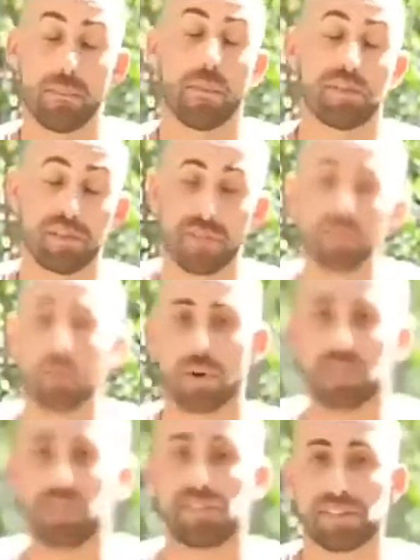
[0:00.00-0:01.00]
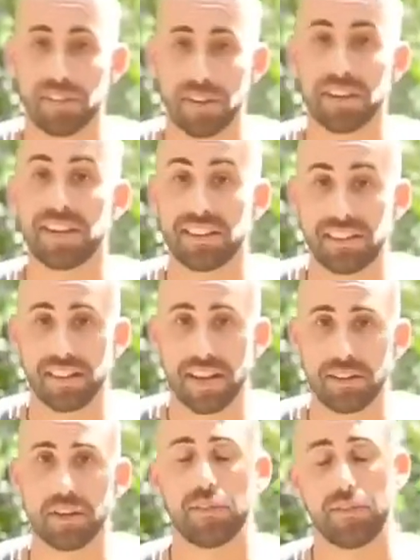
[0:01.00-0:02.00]
most of the world is stuck
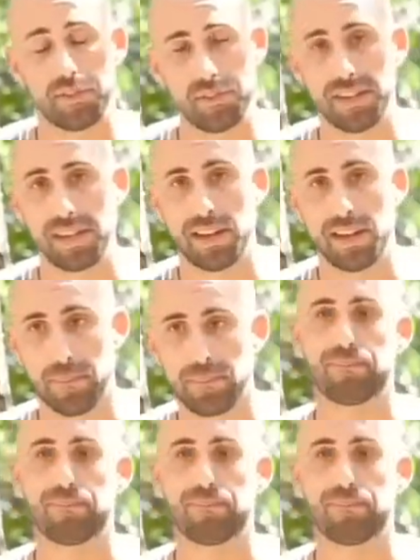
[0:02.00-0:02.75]
inside, unfortunately.